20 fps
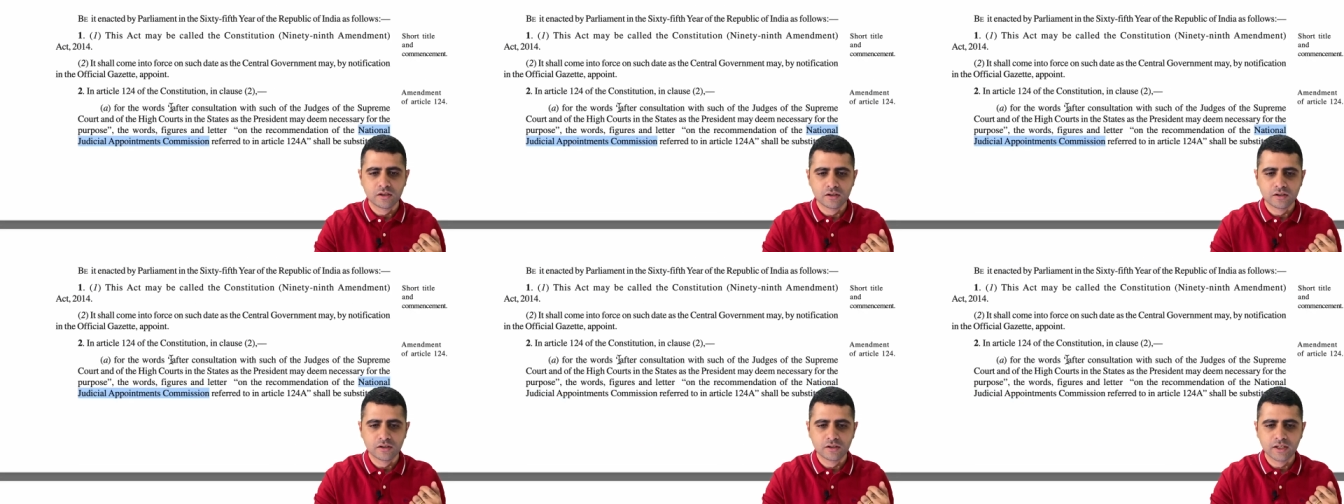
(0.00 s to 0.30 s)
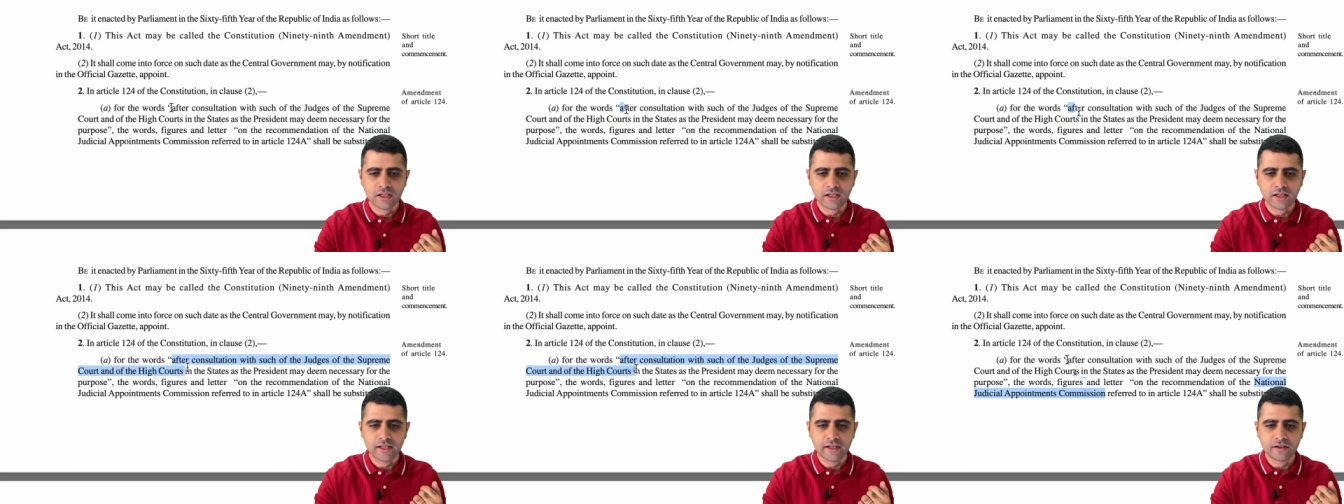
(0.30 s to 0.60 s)

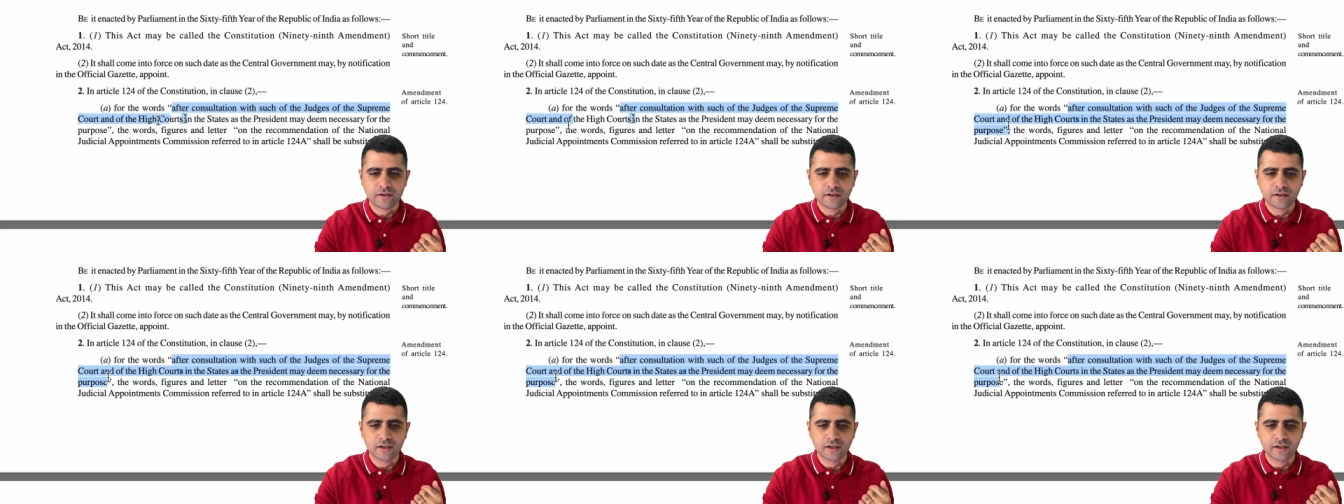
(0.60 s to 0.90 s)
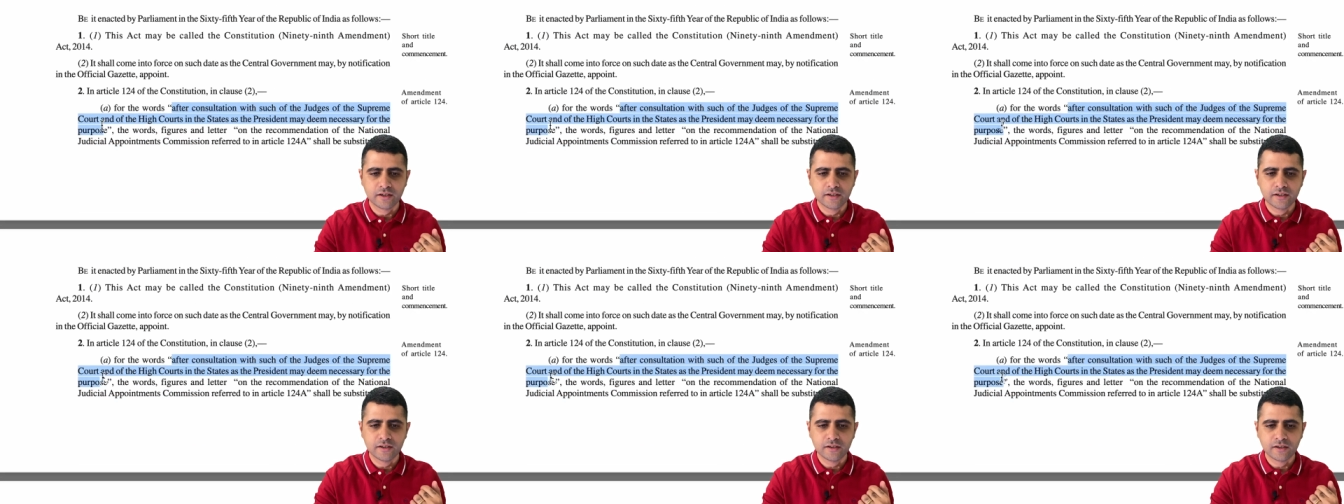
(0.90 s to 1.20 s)
declared
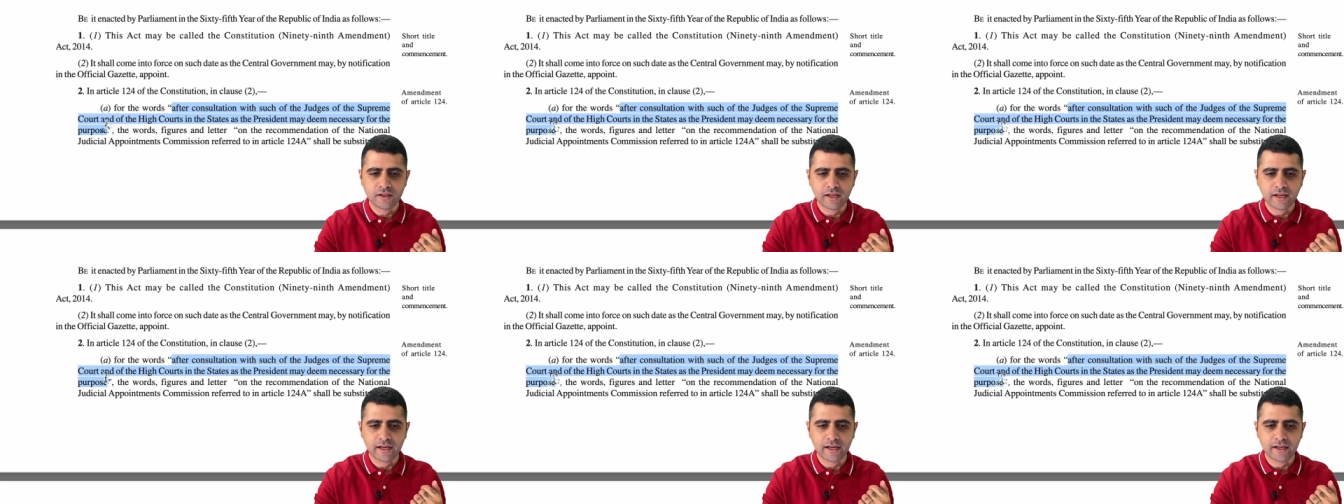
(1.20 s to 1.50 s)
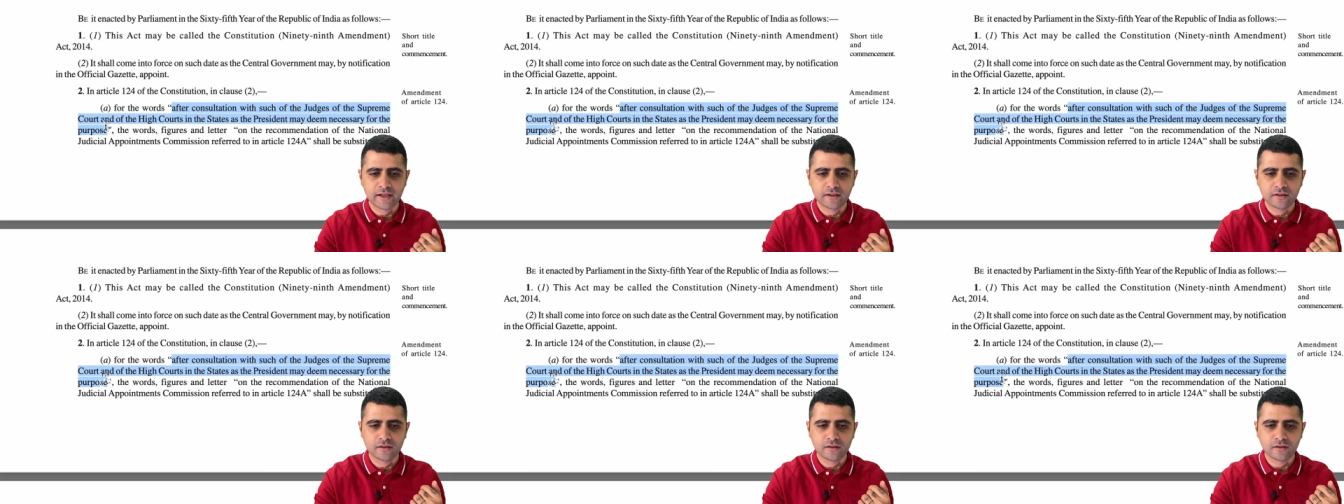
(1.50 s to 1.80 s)
redundant,
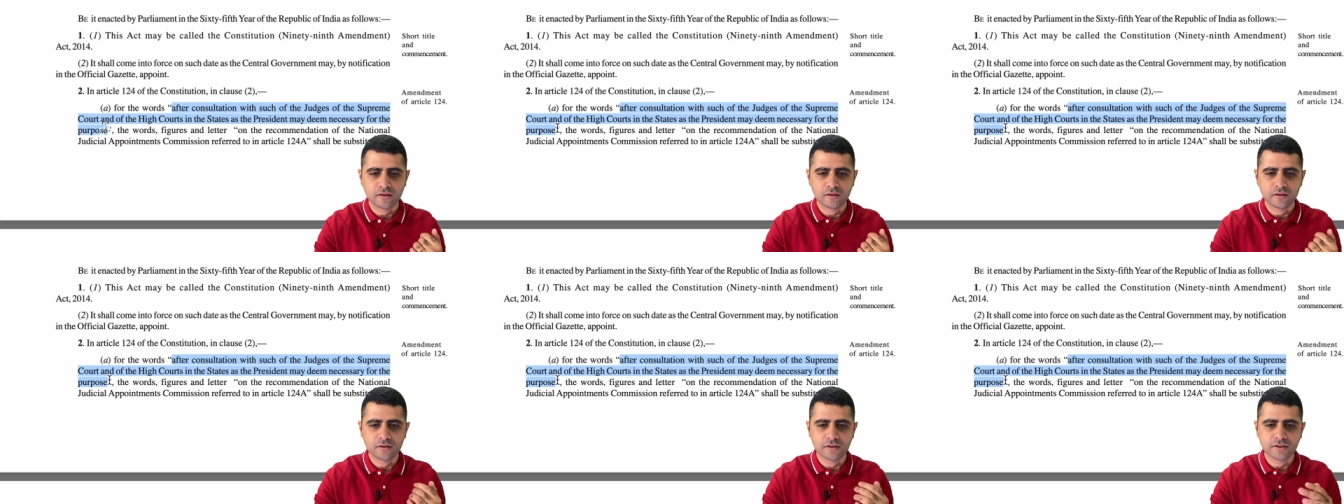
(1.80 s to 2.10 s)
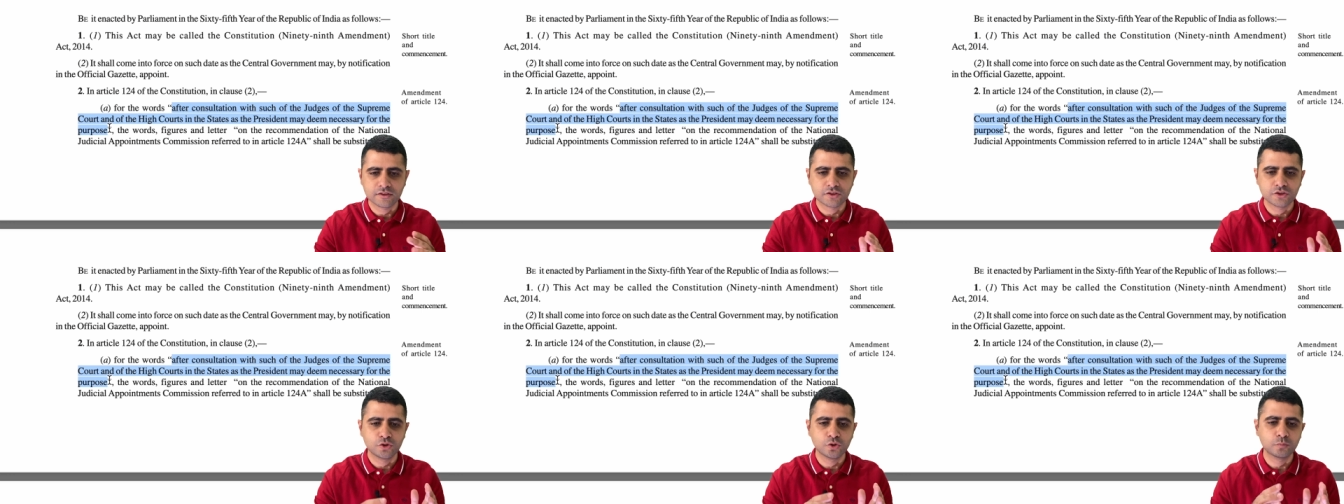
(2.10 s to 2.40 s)
and
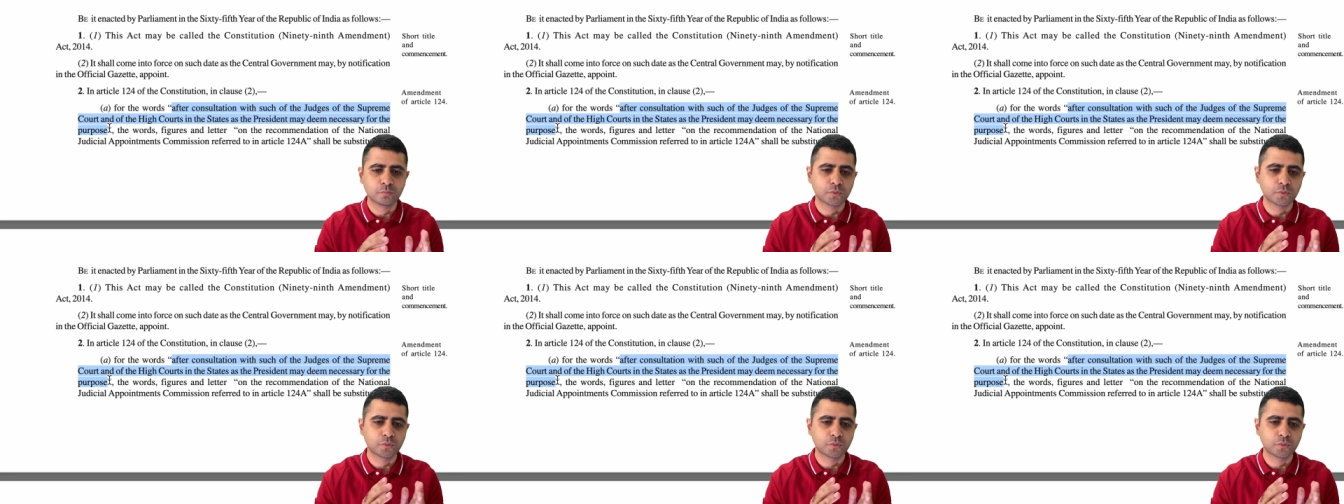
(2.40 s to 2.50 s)
this new